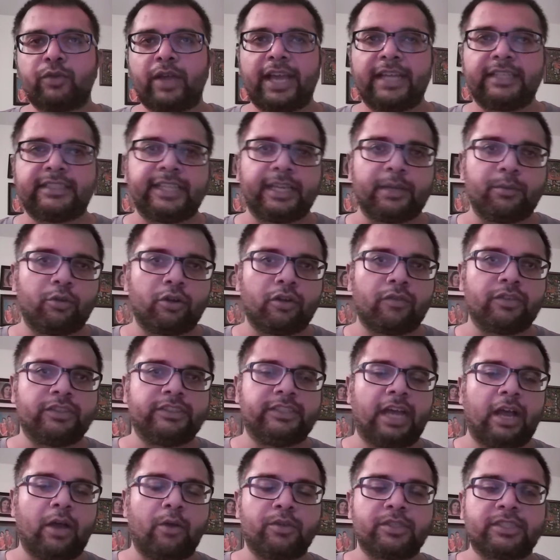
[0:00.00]
So that's
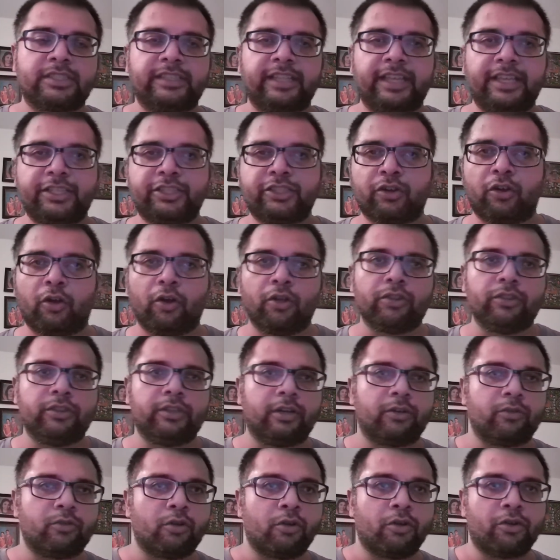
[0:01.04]
why I take more of a
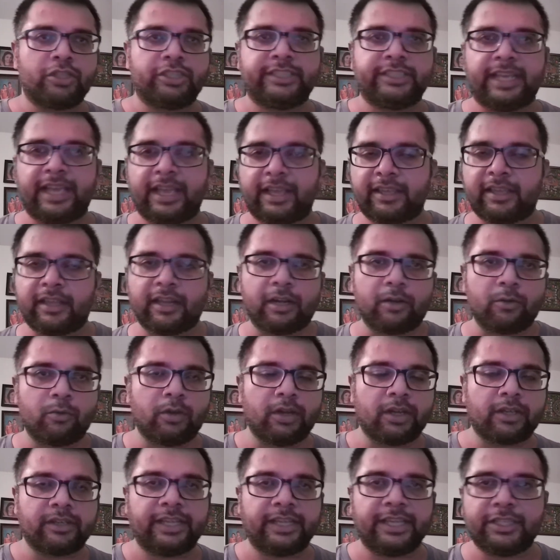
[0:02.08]
Taoist nature, on the road,
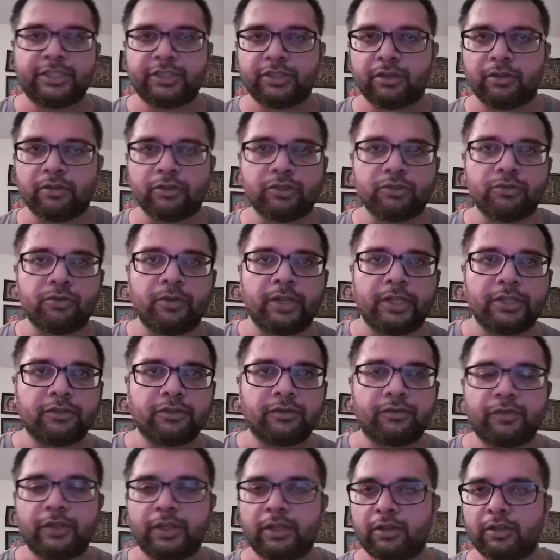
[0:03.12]
Jack Kerouac
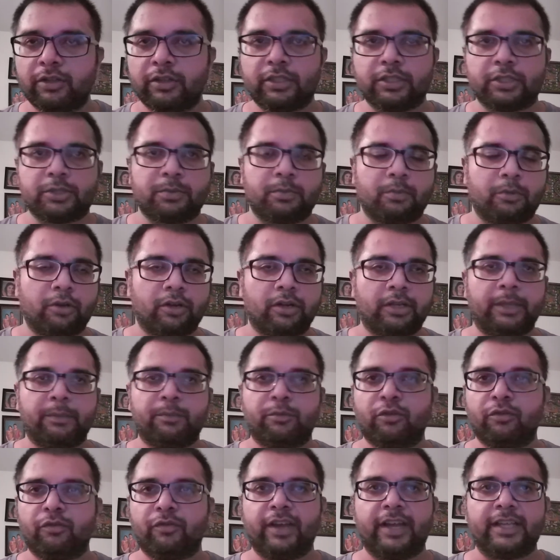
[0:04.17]
nature, with do as you feel
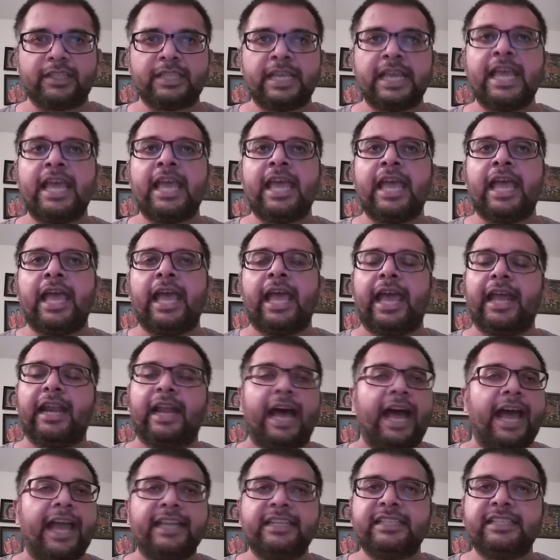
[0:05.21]
on the spot, improvise.
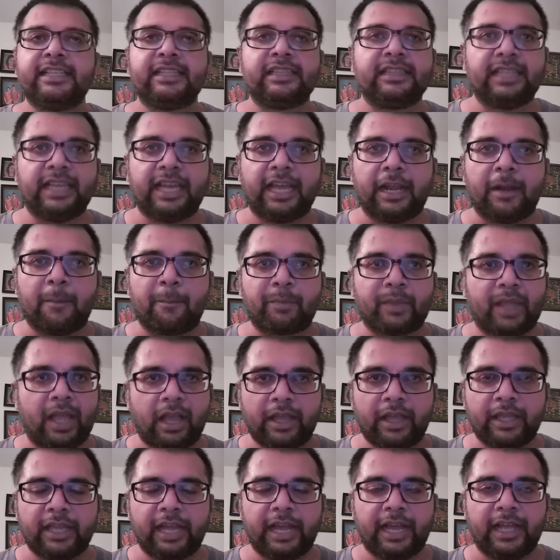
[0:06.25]
And I
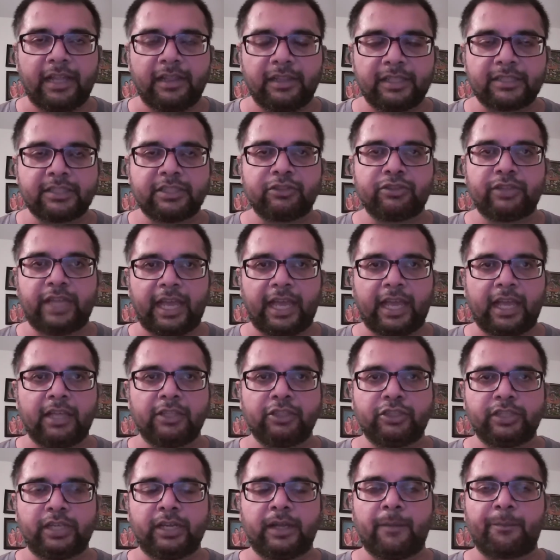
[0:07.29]
did that. I
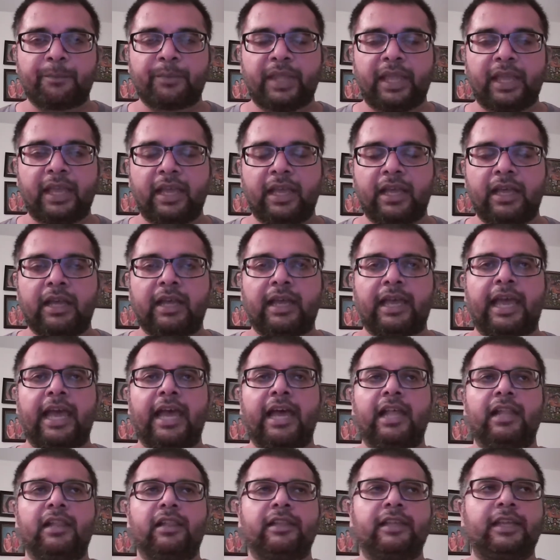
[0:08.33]
listened to
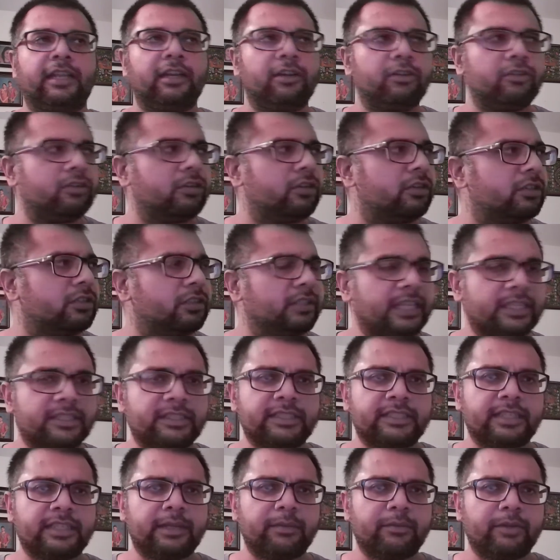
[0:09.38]
Hal
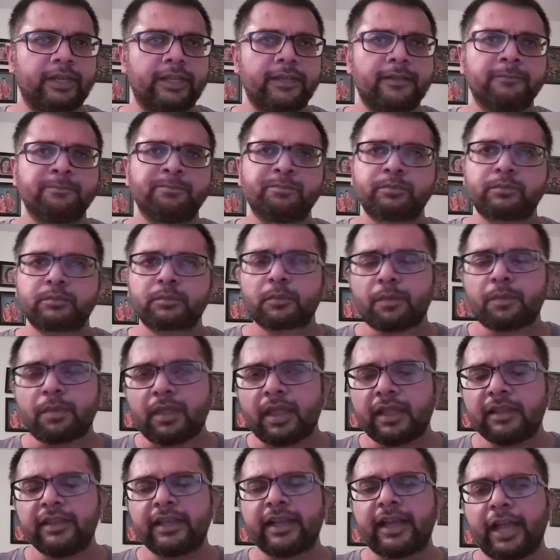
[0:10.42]
Elrod, that's his name,
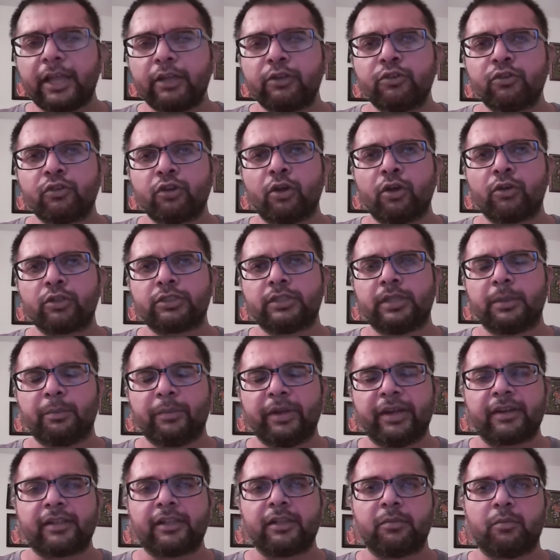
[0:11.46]
right? The
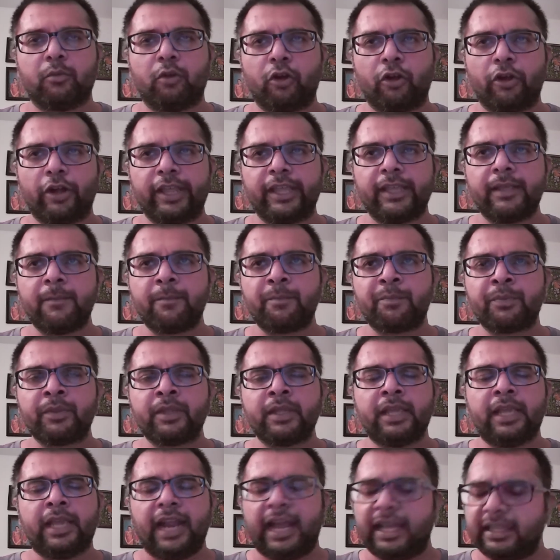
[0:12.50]
guy who wrote The Miracle
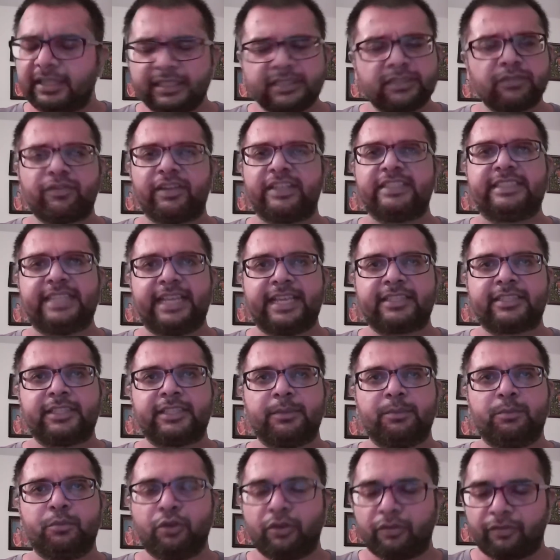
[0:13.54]
Morning. I think it's a